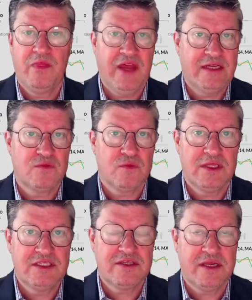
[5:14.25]
Thanks for
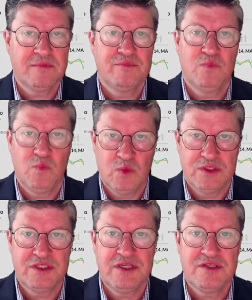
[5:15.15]
listening.
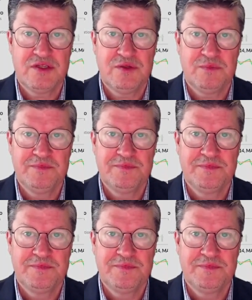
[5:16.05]
We'll see you soon.